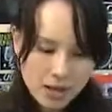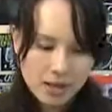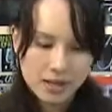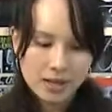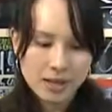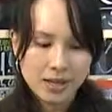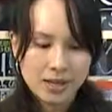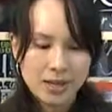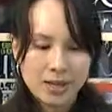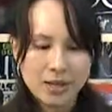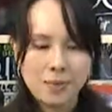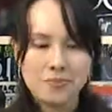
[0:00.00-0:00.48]

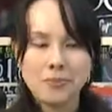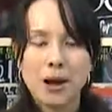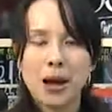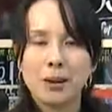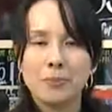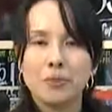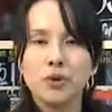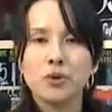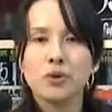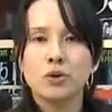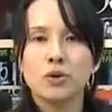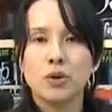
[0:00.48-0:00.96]
the
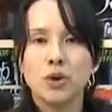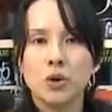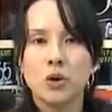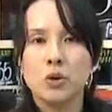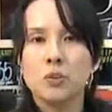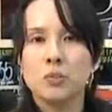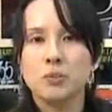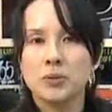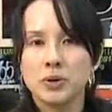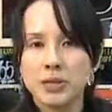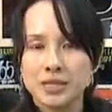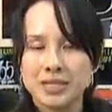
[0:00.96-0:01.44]
Mamil
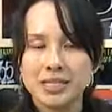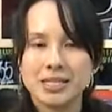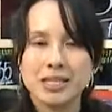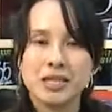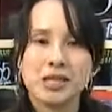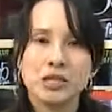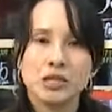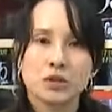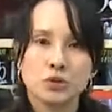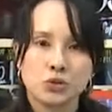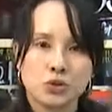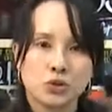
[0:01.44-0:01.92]
Gold
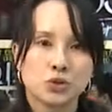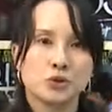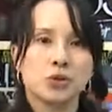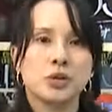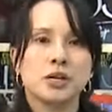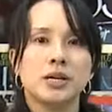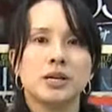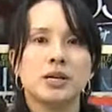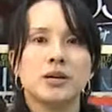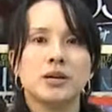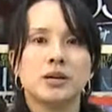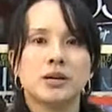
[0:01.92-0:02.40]
Preci
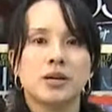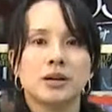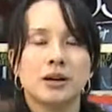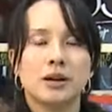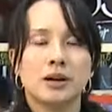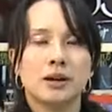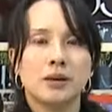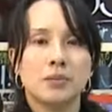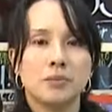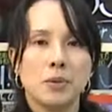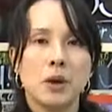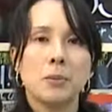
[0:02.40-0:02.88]
Nutri
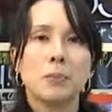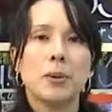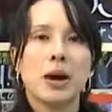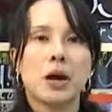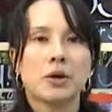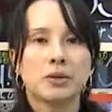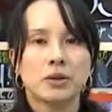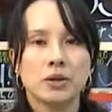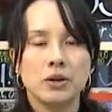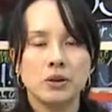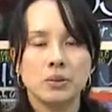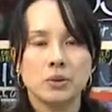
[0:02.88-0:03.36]
milk
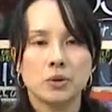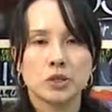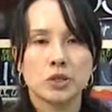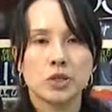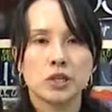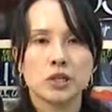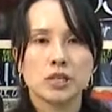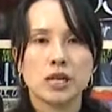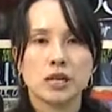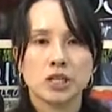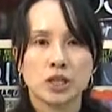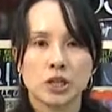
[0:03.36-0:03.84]
powder, which
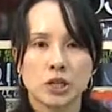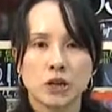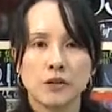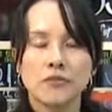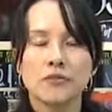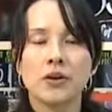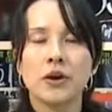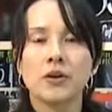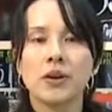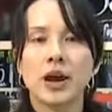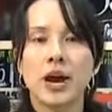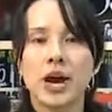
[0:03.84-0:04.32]
is actually
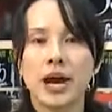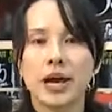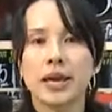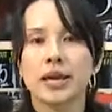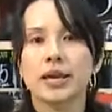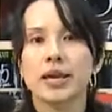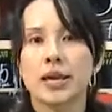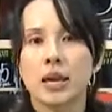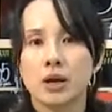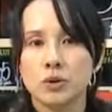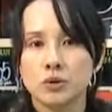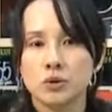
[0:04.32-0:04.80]
very high
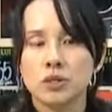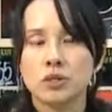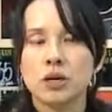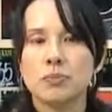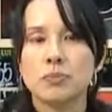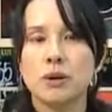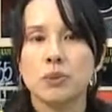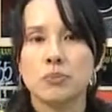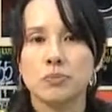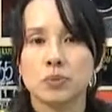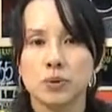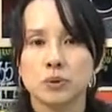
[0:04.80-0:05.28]
in
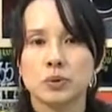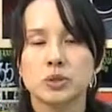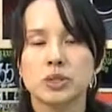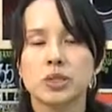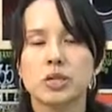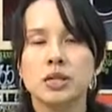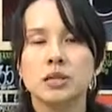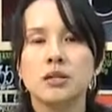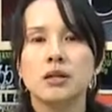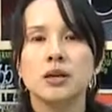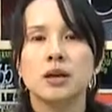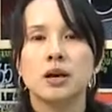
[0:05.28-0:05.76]
calcium and
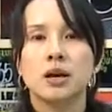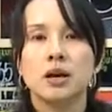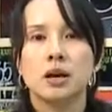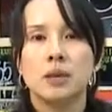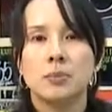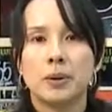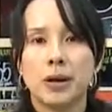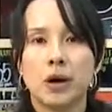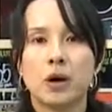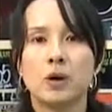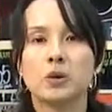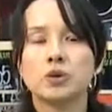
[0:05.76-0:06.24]
protein,
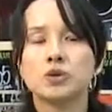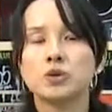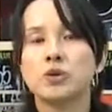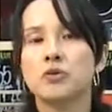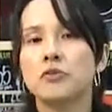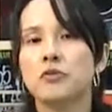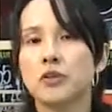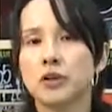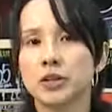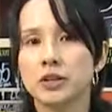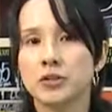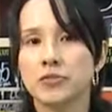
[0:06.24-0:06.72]
but also
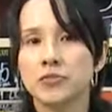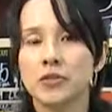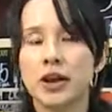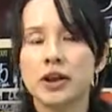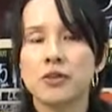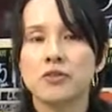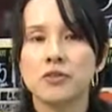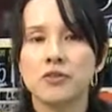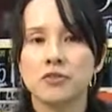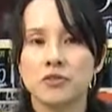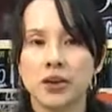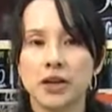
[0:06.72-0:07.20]

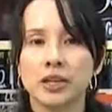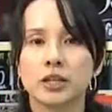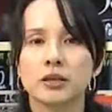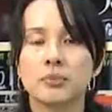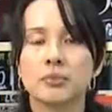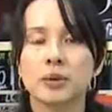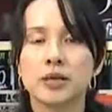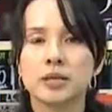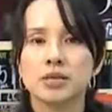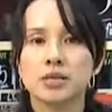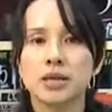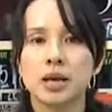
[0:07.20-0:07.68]
fortified with
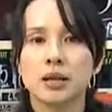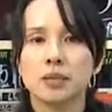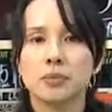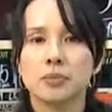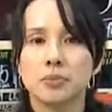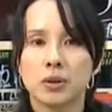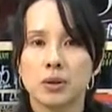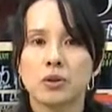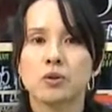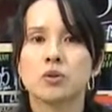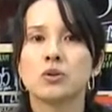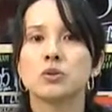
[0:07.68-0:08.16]
vitamins and
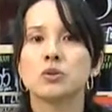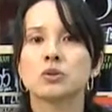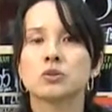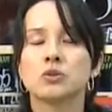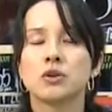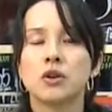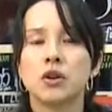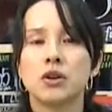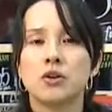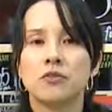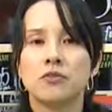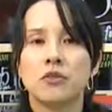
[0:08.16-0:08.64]
minerals
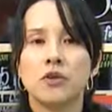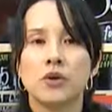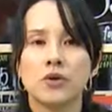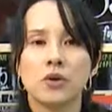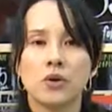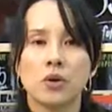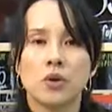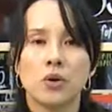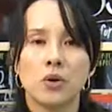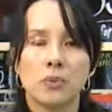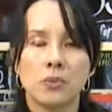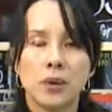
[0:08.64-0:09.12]
for
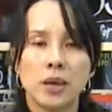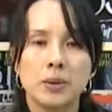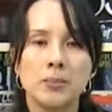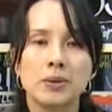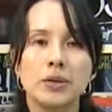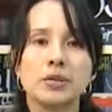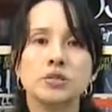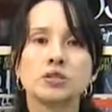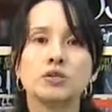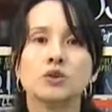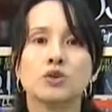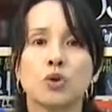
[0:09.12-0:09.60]
your
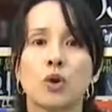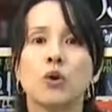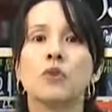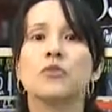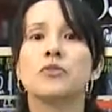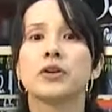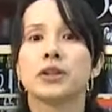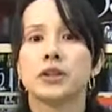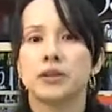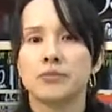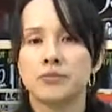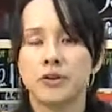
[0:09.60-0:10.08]
baby's
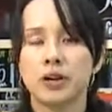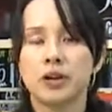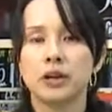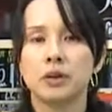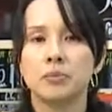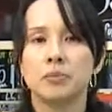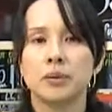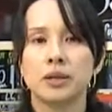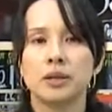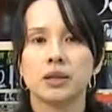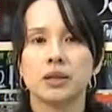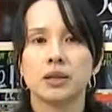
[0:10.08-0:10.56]
growth and
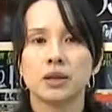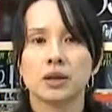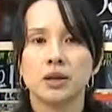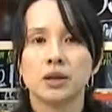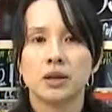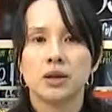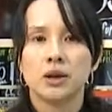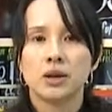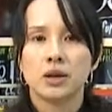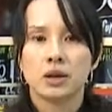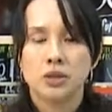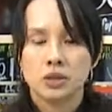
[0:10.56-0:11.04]
development.
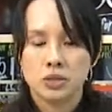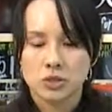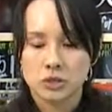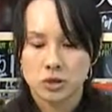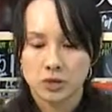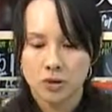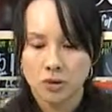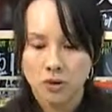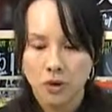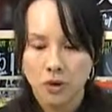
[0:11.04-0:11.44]
So